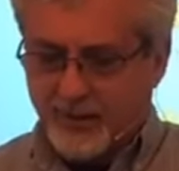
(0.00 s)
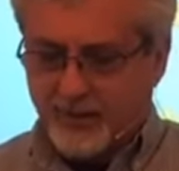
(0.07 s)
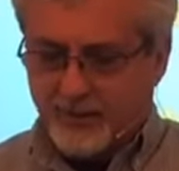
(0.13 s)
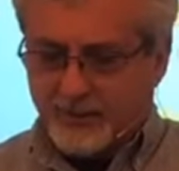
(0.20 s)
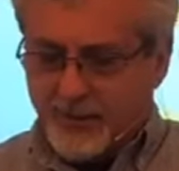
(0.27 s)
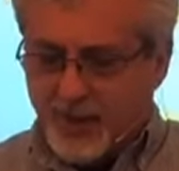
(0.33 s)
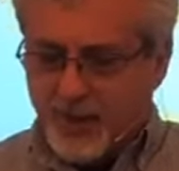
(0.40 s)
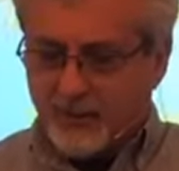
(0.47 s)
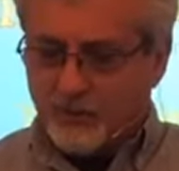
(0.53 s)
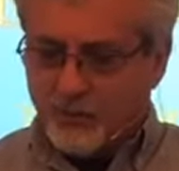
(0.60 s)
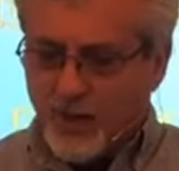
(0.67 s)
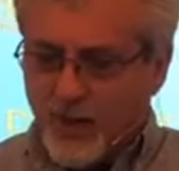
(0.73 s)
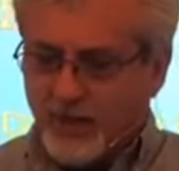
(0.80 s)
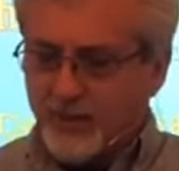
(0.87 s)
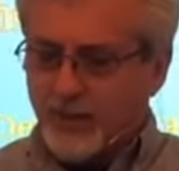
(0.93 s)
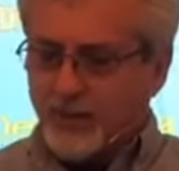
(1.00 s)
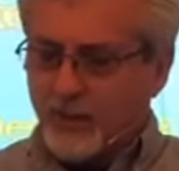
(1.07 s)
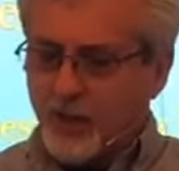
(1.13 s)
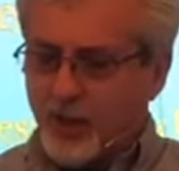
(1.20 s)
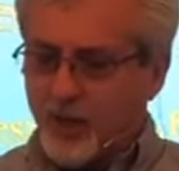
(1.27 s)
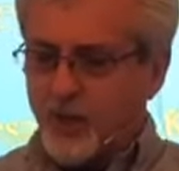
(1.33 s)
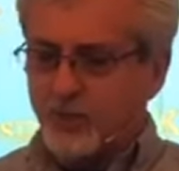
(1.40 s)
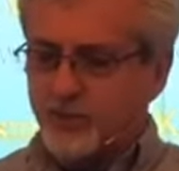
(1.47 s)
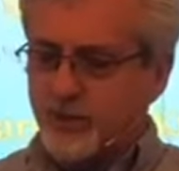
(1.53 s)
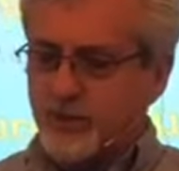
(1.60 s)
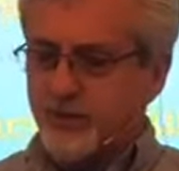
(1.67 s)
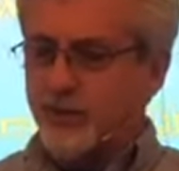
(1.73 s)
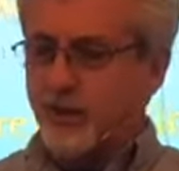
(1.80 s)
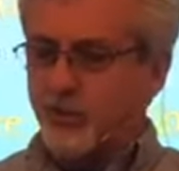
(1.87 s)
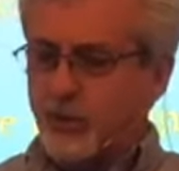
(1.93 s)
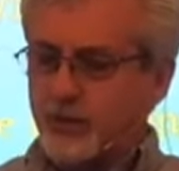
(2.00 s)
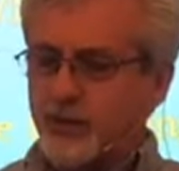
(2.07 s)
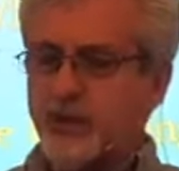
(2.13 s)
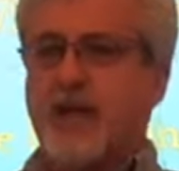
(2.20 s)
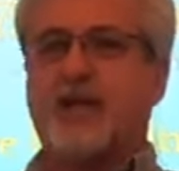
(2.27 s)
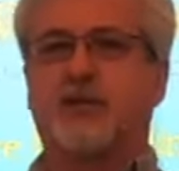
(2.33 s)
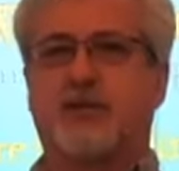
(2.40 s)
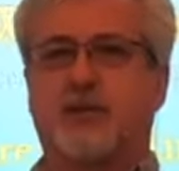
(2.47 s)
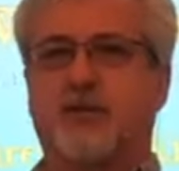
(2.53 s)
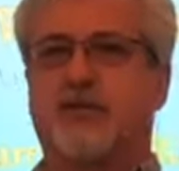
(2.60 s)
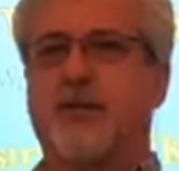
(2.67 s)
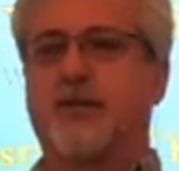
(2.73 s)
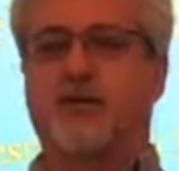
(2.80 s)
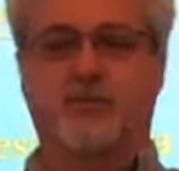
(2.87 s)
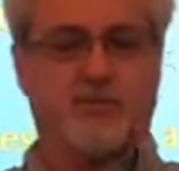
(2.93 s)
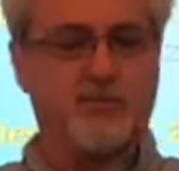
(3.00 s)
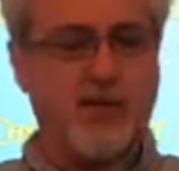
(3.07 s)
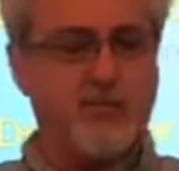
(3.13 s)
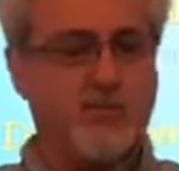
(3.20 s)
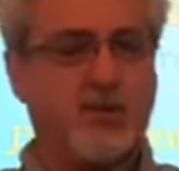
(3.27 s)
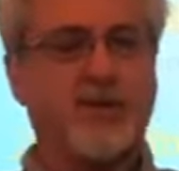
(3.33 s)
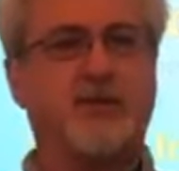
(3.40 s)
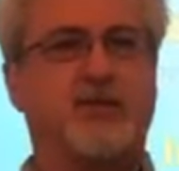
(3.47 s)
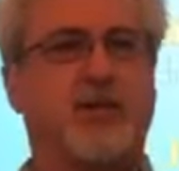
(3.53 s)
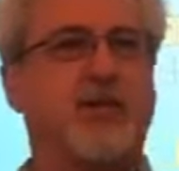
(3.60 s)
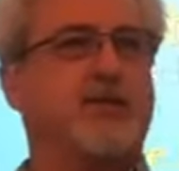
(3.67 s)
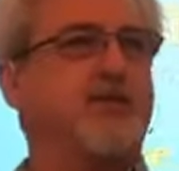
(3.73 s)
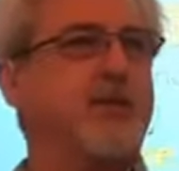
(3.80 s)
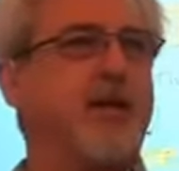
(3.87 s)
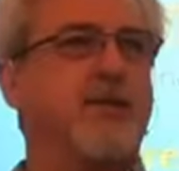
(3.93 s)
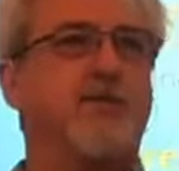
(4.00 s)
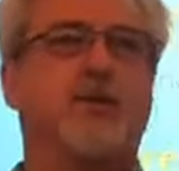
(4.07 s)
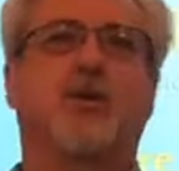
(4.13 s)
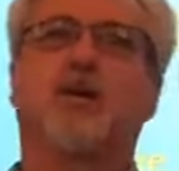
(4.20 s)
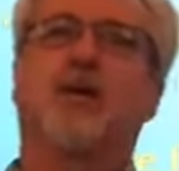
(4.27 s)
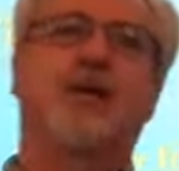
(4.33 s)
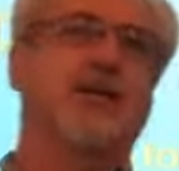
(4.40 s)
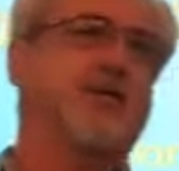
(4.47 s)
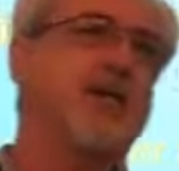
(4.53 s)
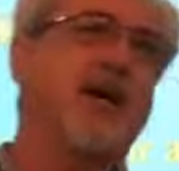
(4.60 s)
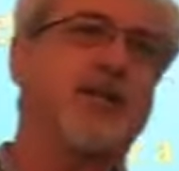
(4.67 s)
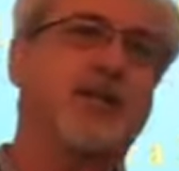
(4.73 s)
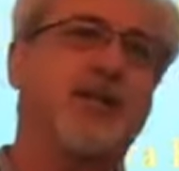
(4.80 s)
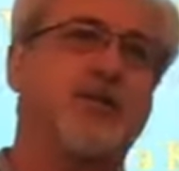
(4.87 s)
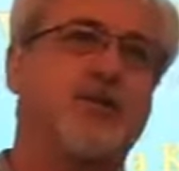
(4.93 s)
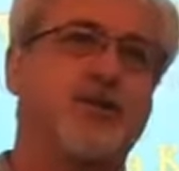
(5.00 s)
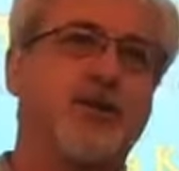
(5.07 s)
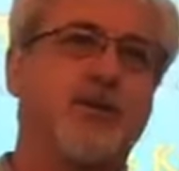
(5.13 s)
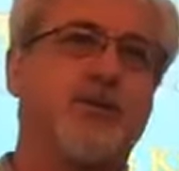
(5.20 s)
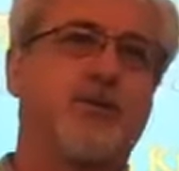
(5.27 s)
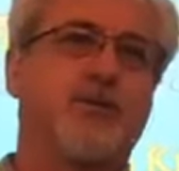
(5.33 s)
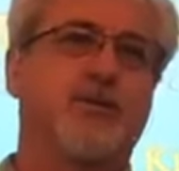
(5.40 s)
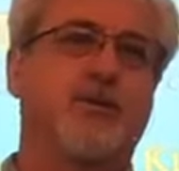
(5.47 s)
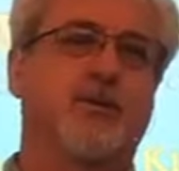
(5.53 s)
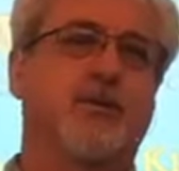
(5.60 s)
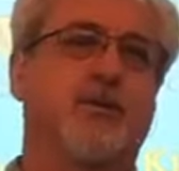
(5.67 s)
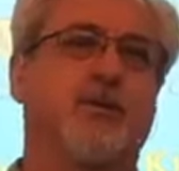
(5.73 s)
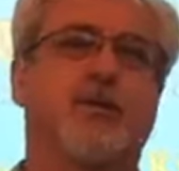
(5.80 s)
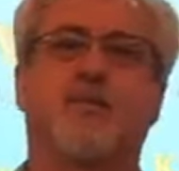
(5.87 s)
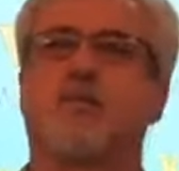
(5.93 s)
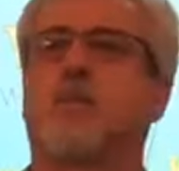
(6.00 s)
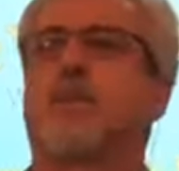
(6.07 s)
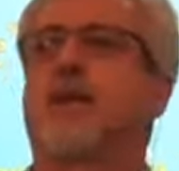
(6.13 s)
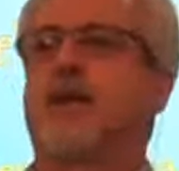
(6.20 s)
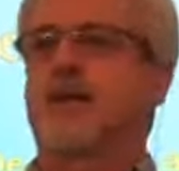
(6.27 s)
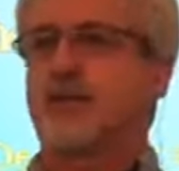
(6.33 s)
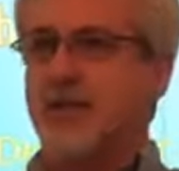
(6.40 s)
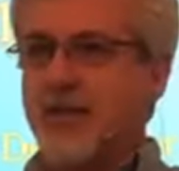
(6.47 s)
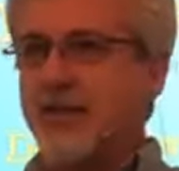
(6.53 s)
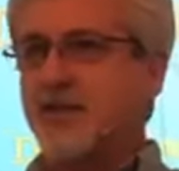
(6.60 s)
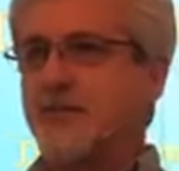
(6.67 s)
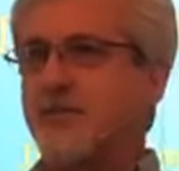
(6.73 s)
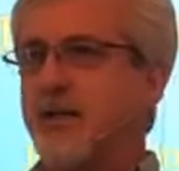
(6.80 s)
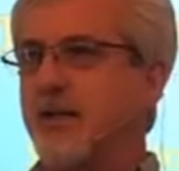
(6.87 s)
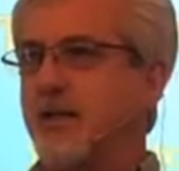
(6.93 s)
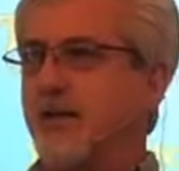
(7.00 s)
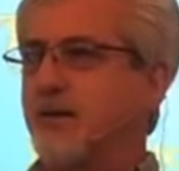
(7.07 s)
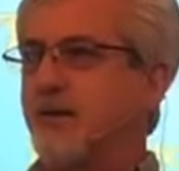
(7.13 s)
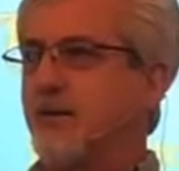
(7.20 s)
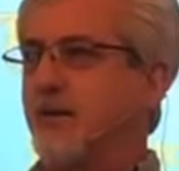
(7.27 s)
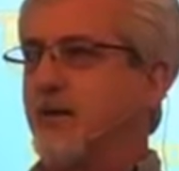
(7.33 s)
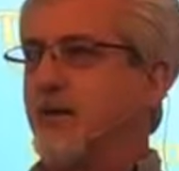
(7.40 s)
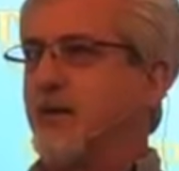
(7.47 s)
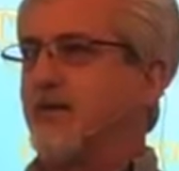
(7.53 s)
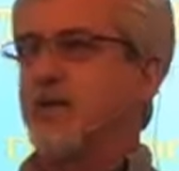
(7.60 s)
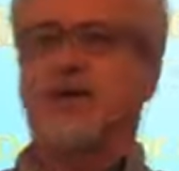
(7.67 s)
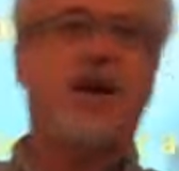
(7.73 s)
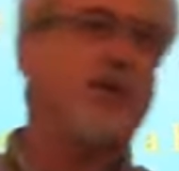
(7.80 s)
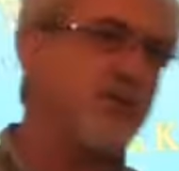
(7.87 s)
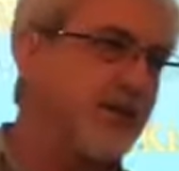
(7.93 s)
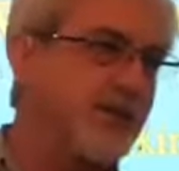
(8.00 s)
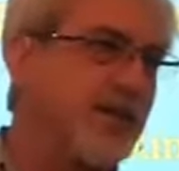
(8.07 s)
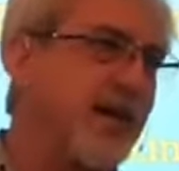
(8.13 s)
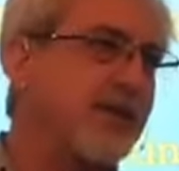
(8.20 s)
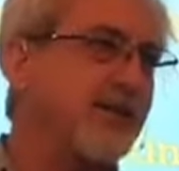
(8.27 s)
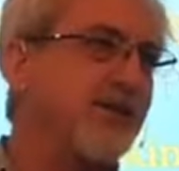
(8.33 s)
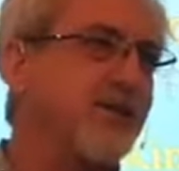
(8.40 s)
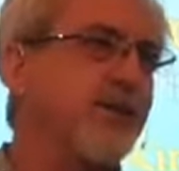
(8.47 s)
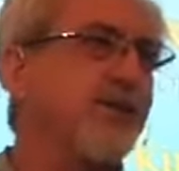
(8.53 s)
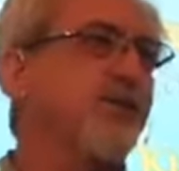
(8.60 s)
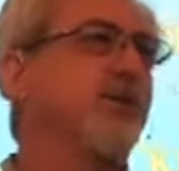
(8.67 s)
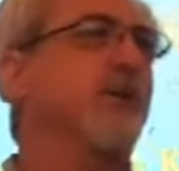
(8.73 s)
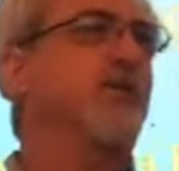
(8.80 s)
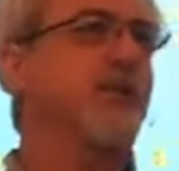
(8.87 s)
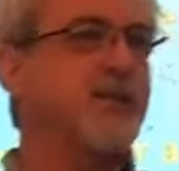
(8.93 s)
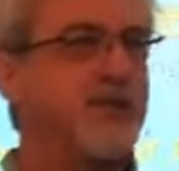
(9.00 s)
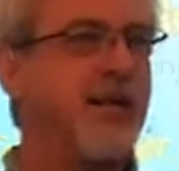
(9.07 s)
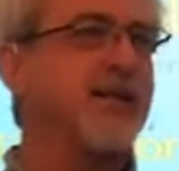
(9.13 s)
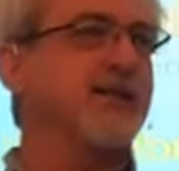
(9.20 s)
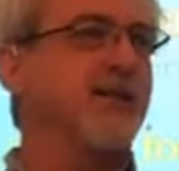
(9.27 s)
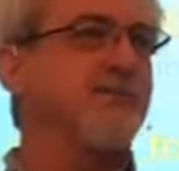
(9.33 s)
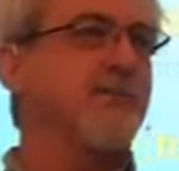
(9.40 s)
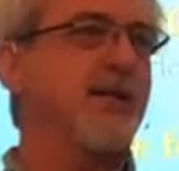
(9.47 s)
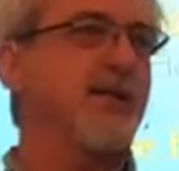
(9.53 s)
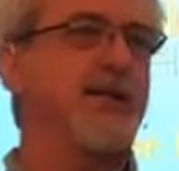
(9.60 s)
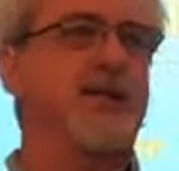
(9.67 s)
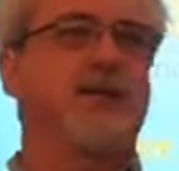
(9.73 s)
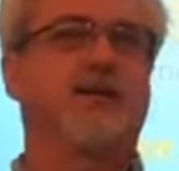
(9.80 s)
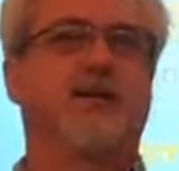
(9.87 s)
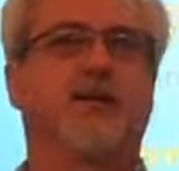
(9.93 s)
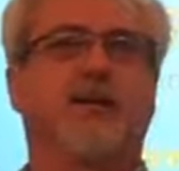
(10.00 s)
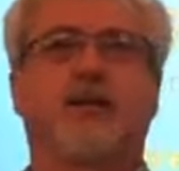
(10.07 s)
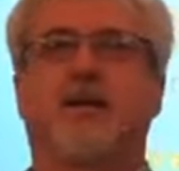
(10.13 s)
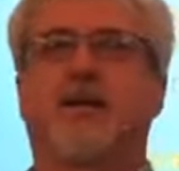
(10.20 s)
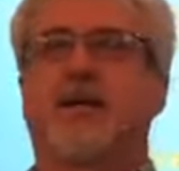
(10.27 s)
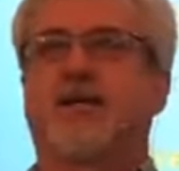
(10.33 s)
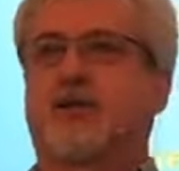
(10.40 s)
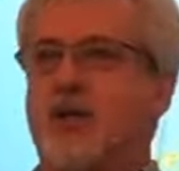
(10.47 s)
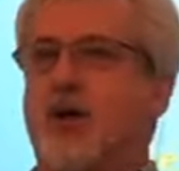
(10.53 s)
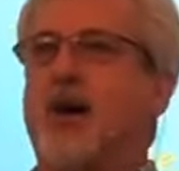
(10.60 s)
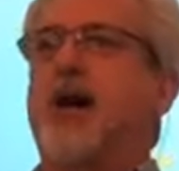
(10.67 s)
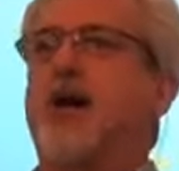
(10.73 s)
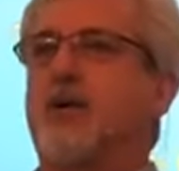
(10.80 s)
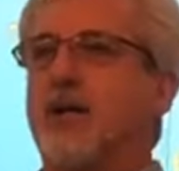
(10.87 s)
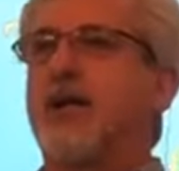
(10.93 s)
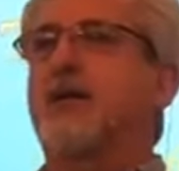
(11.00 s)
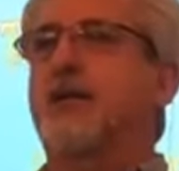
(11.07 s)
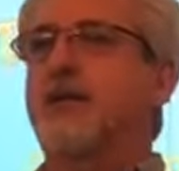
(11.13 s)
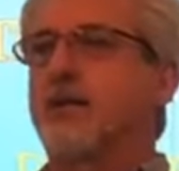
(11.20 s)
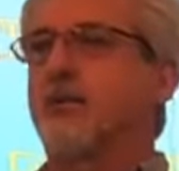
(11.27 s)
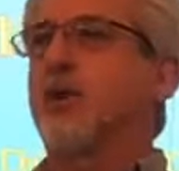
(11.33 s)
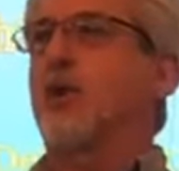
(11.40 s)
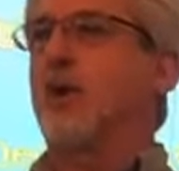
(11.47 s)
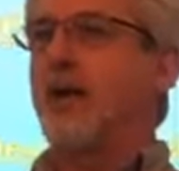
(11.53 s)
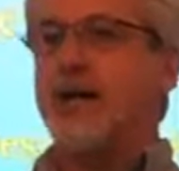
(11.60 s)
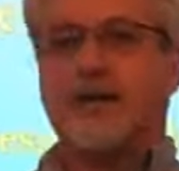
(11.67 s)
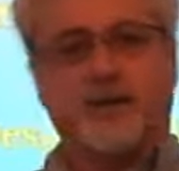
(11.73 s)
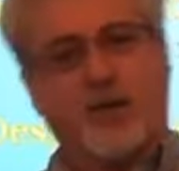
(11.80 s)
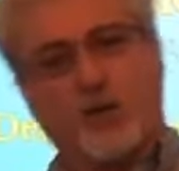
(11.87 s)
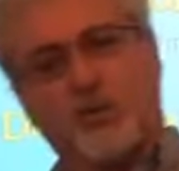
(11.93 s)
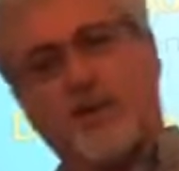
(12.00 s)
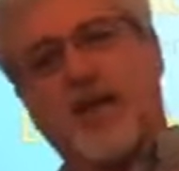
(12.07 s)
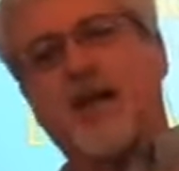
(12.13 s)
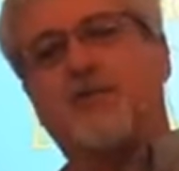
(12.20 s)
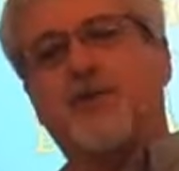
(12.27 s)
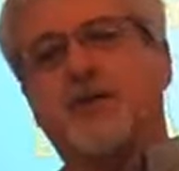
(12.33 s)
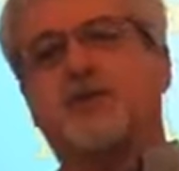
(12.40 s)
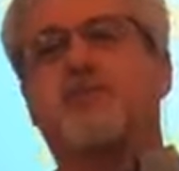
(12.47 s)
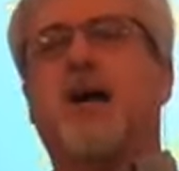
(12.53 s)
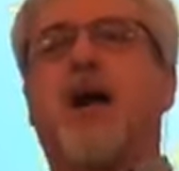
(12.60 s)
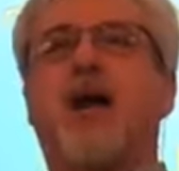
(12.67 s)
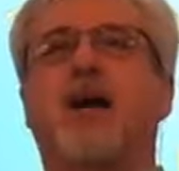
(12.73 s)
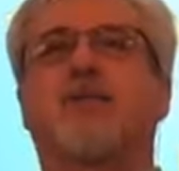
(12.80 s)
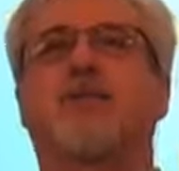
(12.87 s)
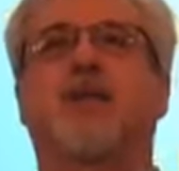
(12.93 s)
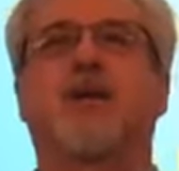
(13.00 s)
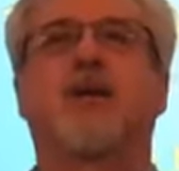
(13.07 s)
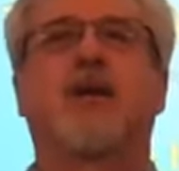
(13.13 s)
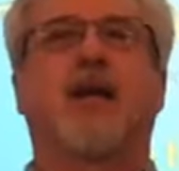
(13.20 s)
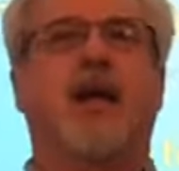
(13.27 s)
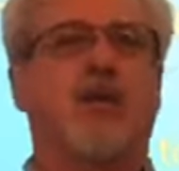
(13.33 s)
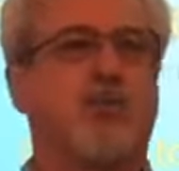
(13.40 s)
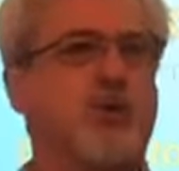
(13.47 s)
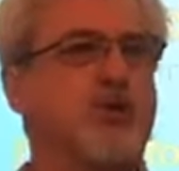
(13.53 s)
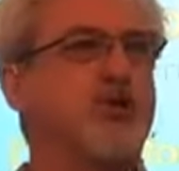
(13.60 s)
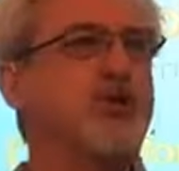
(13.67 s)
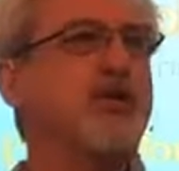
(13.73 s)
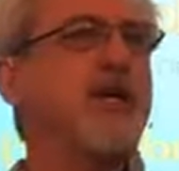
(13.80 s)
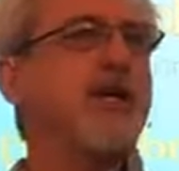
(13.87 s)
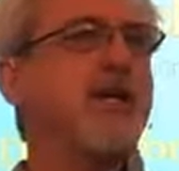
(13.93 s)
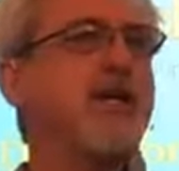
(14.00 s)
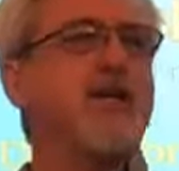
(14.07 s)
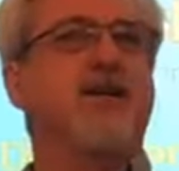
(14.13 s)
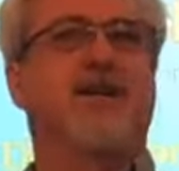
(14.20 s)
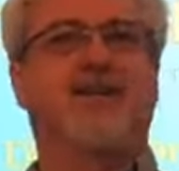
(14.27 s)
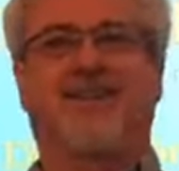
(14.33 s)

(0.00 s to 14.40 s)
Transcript: God rightly calls this a rejection of him. Remember, he said, Samuel, it's not against you, it's against me. They're not rejecting you, they're rejecting me. And so I'll let them go ahead and go down this path, and we'll see